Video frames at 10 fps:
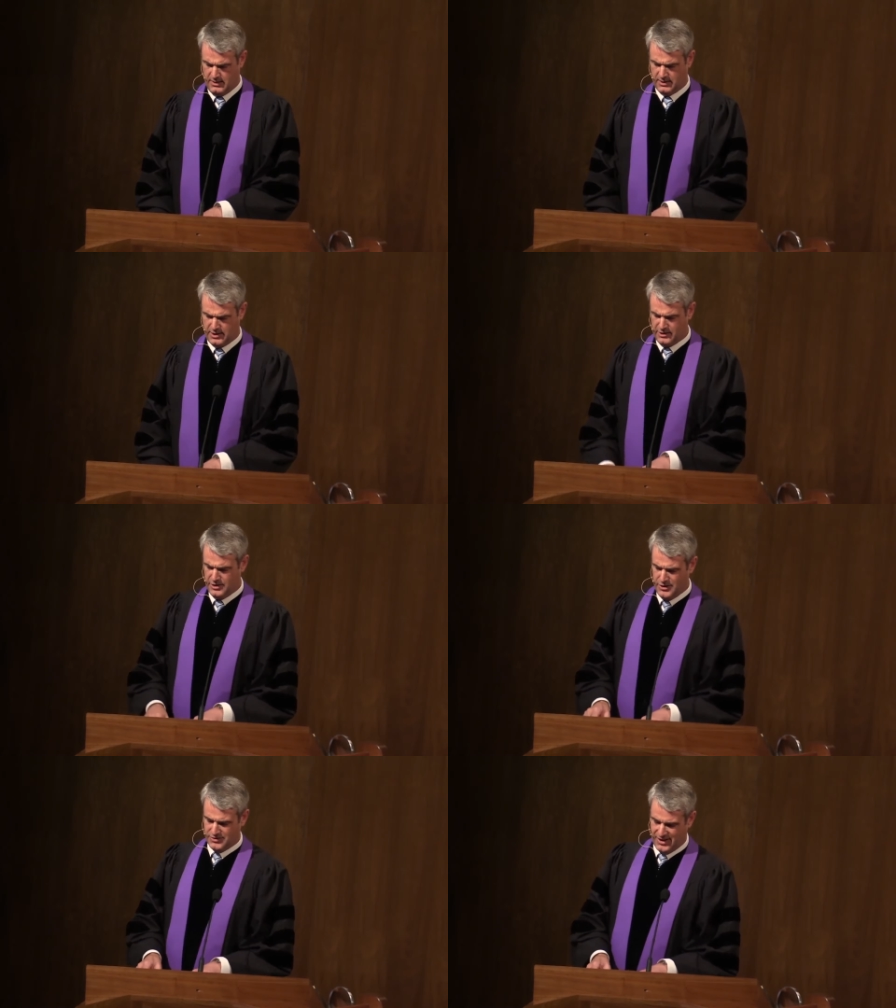The good
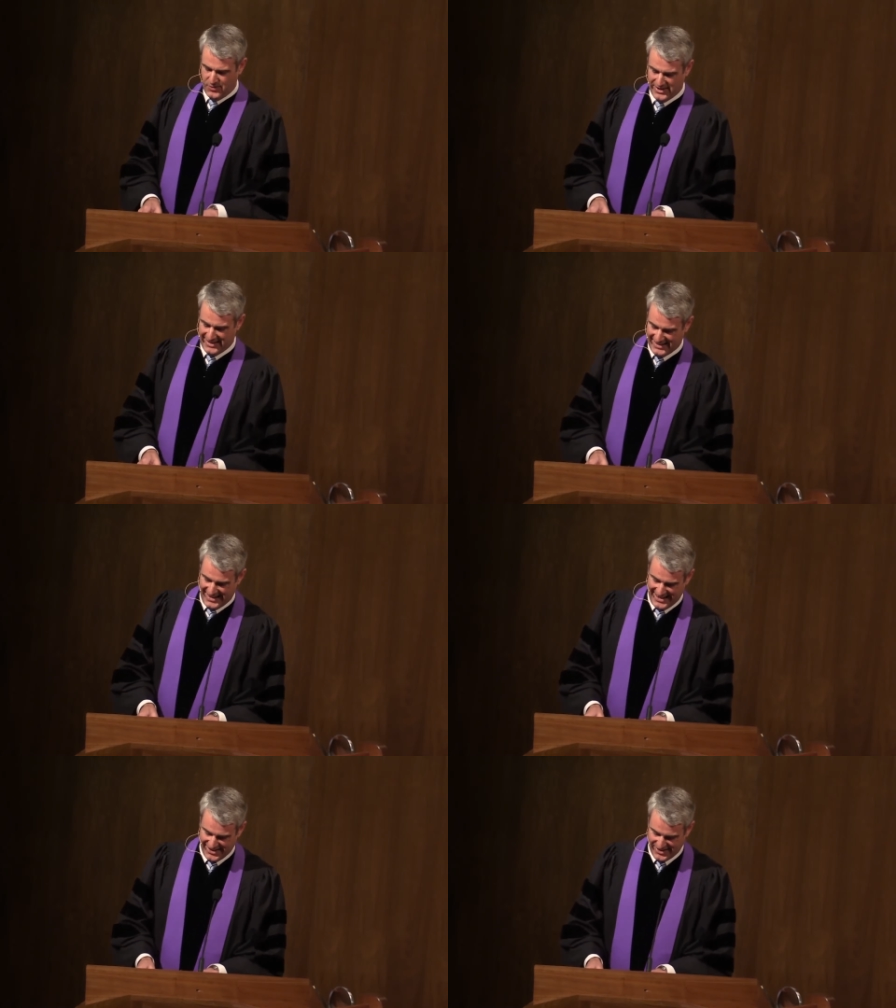news that we need to
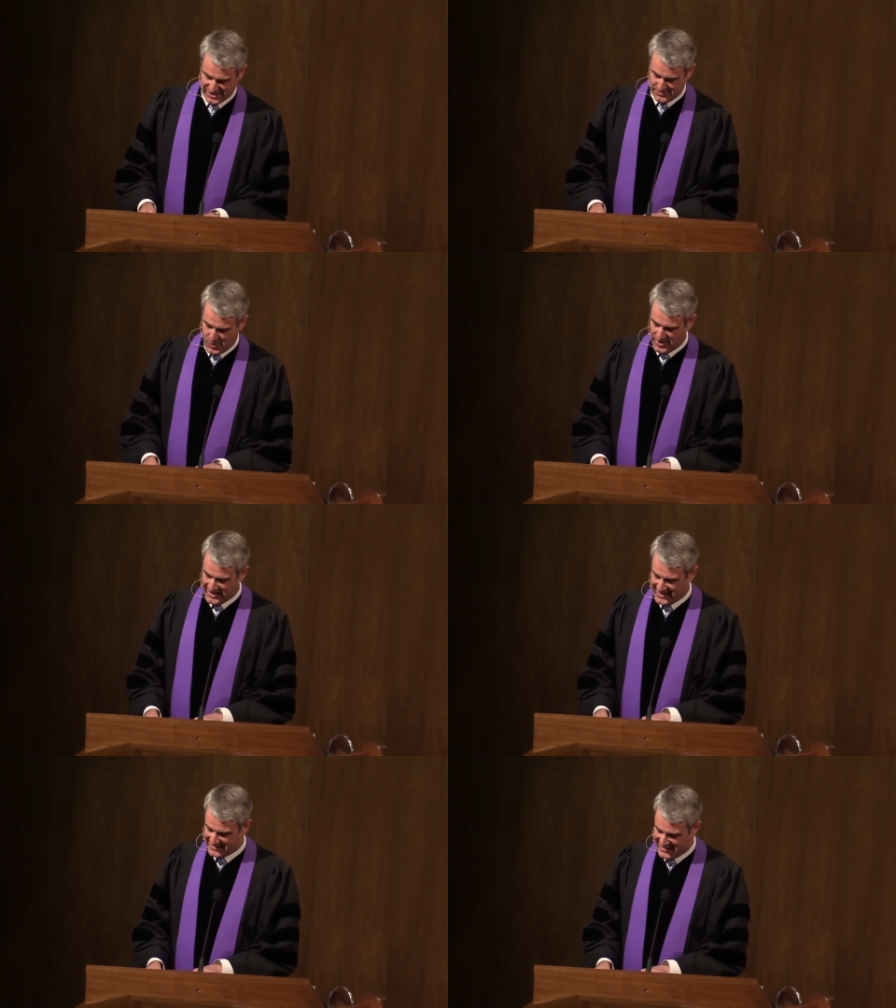hear this morning
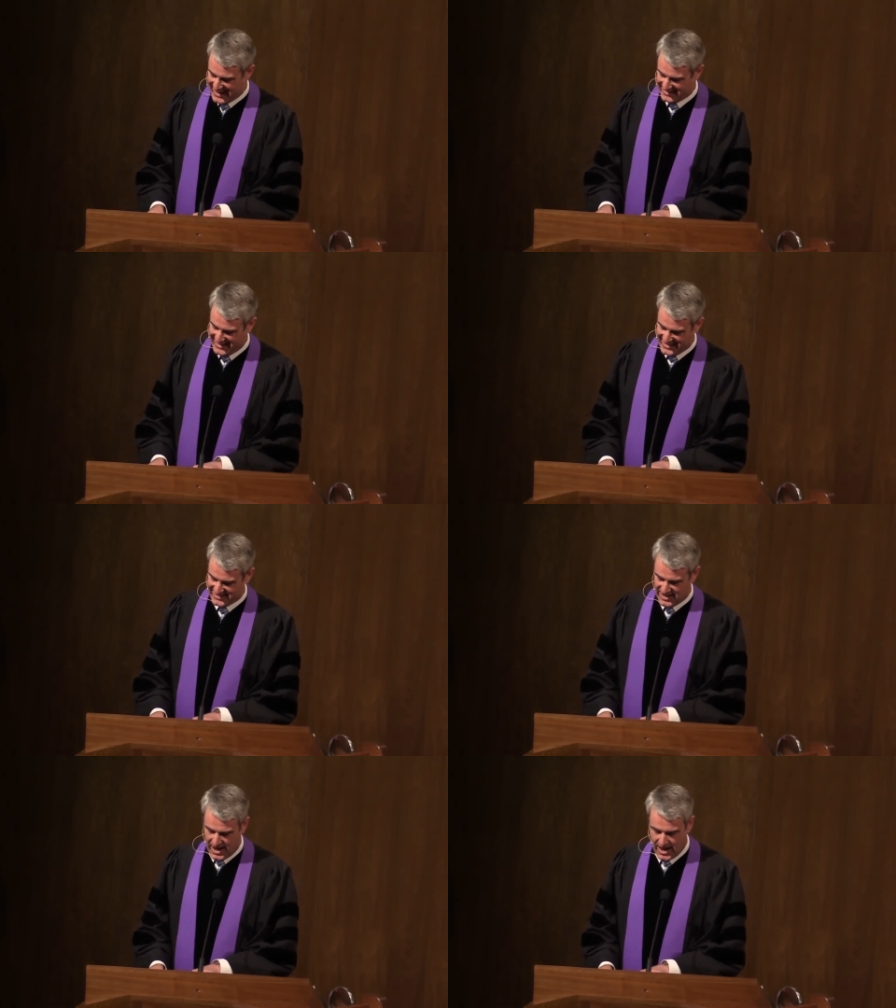is that this
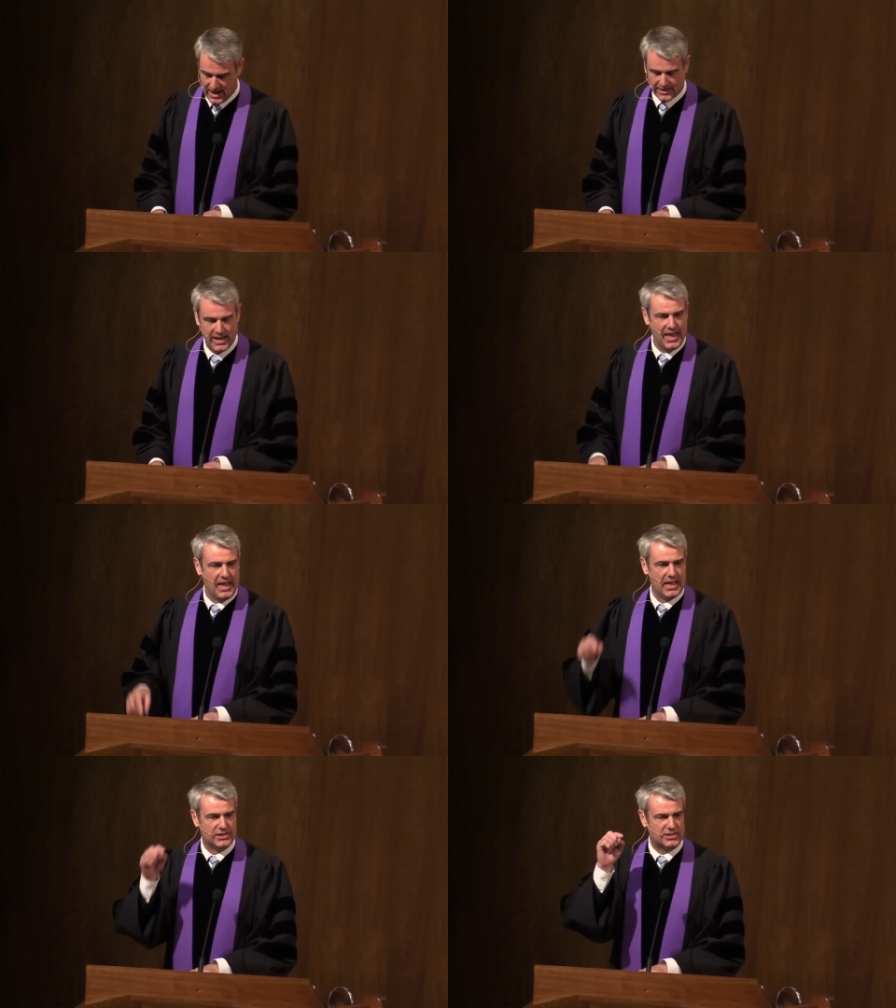God
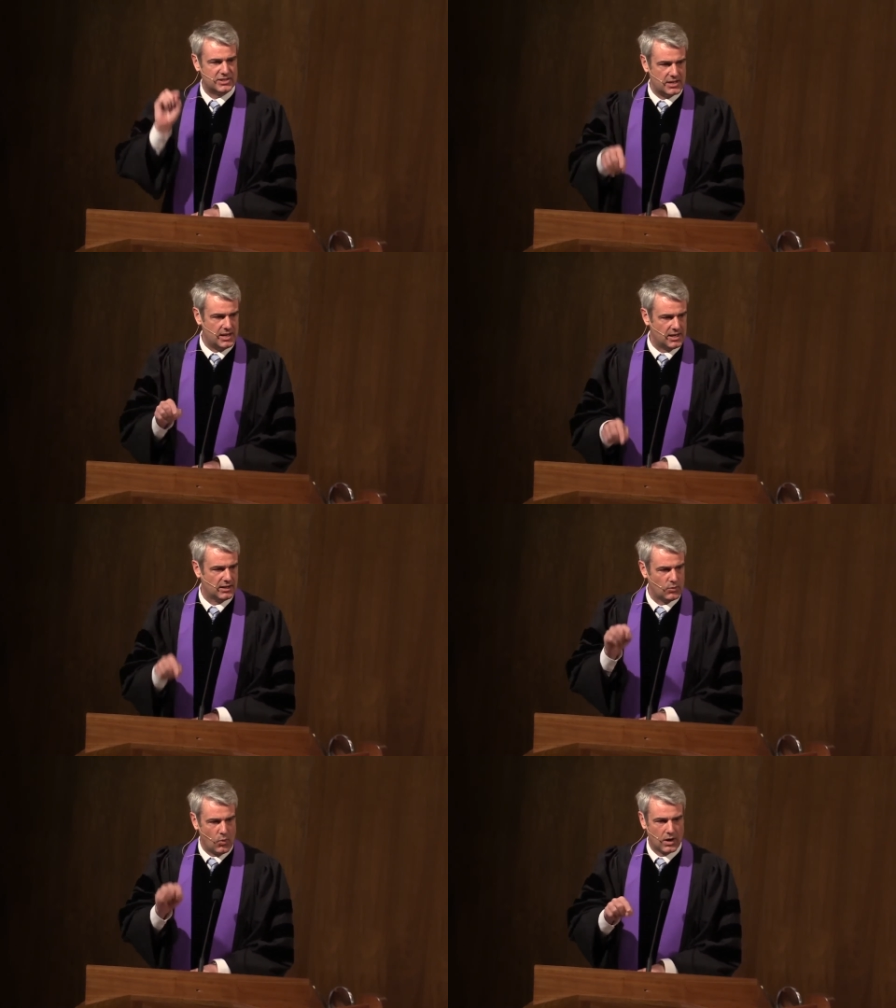is
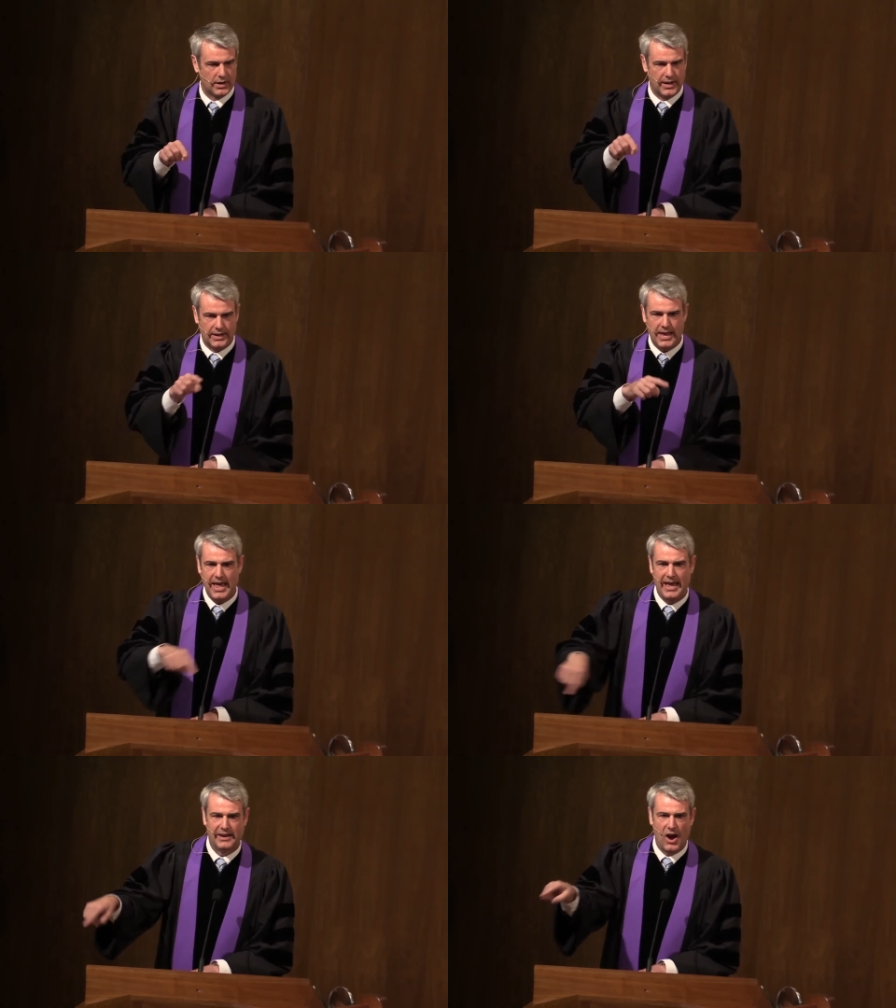still working
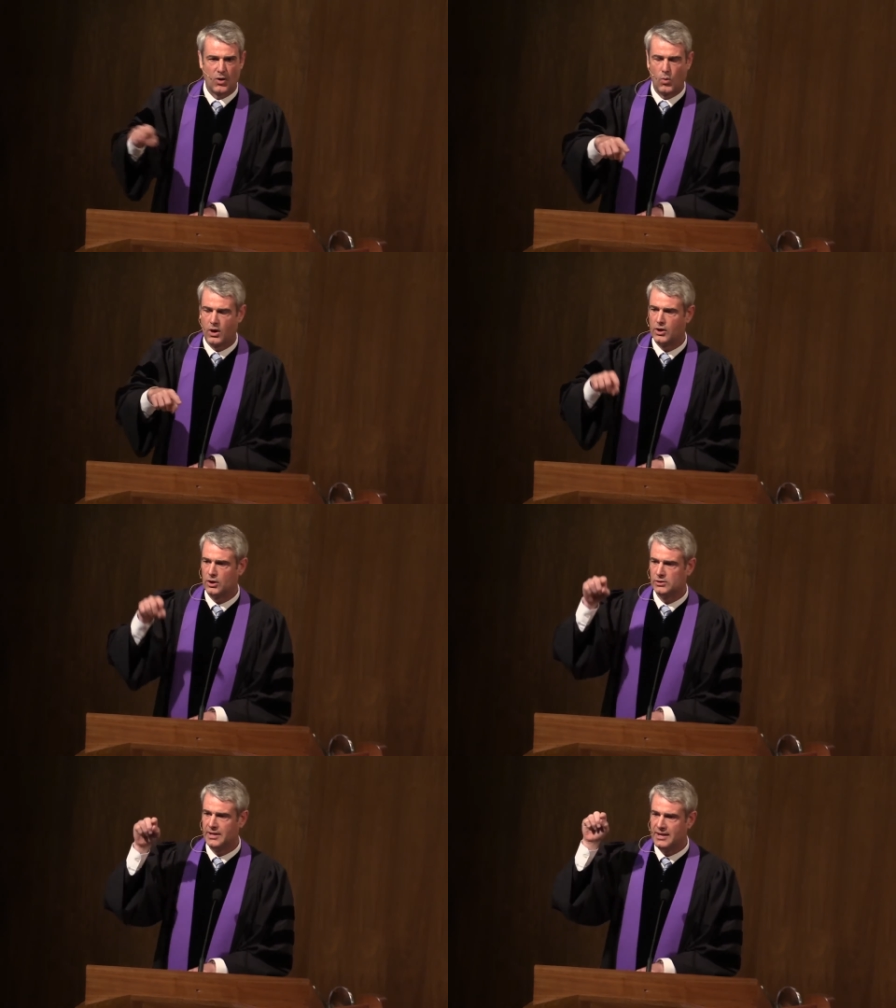in our
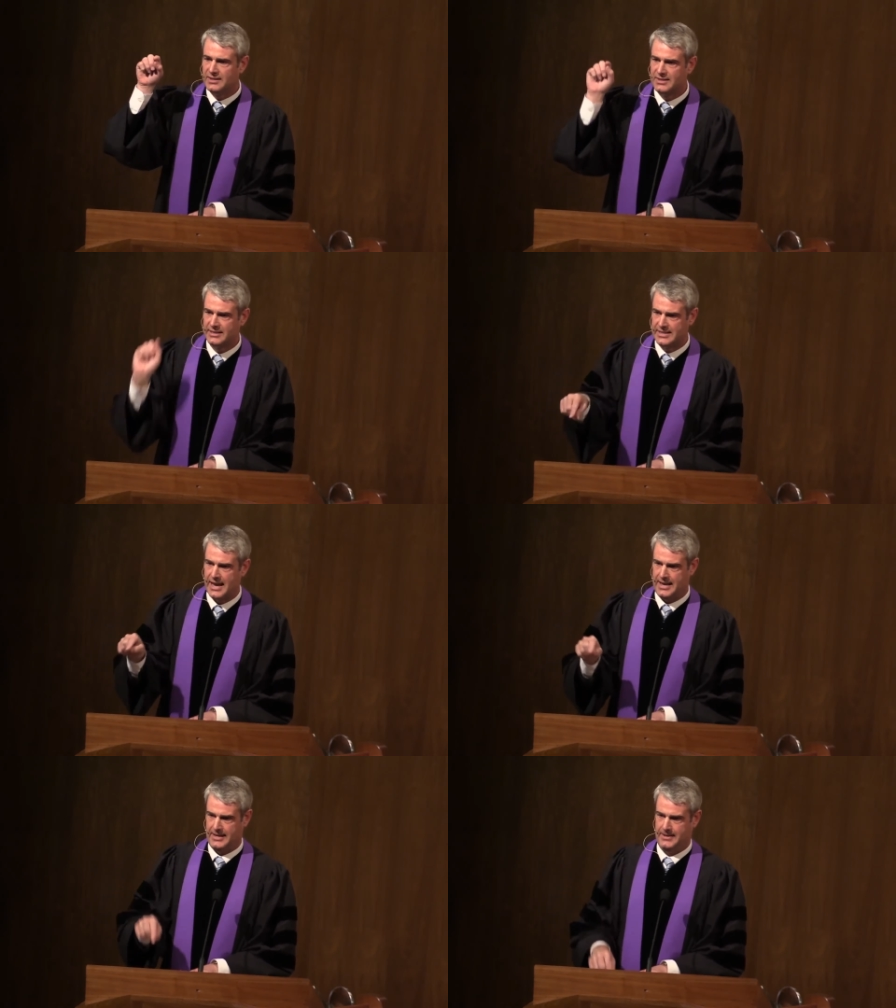world
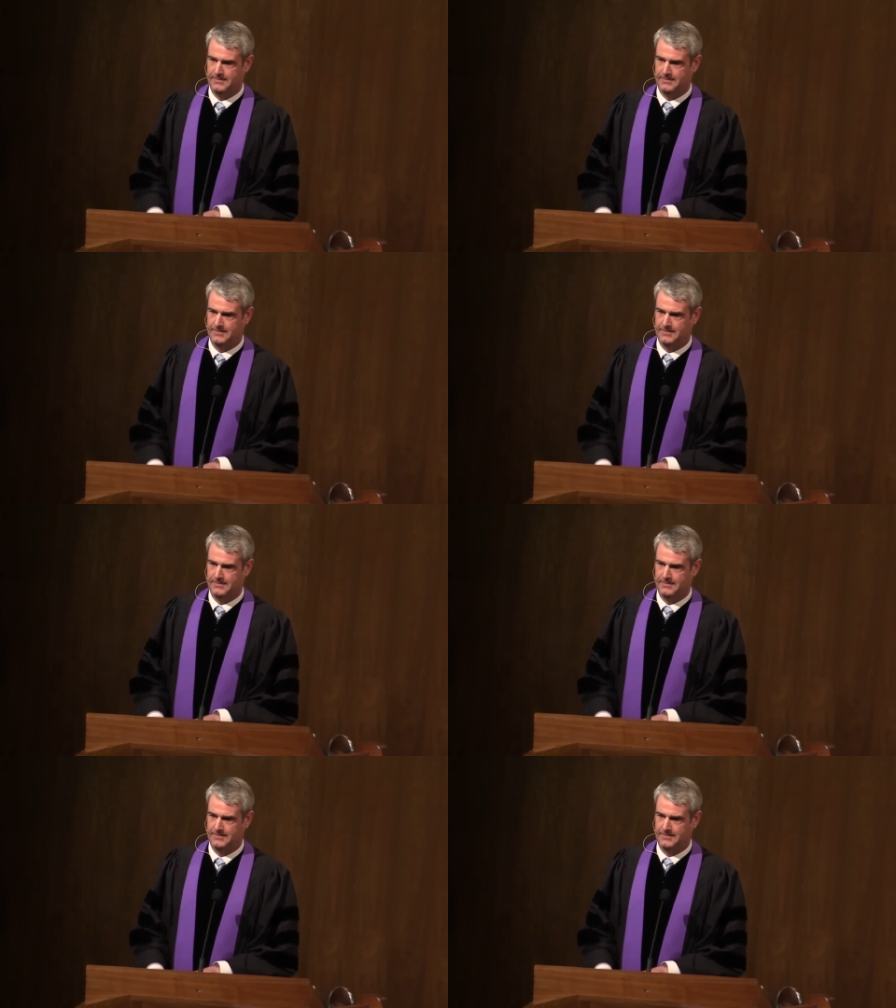today.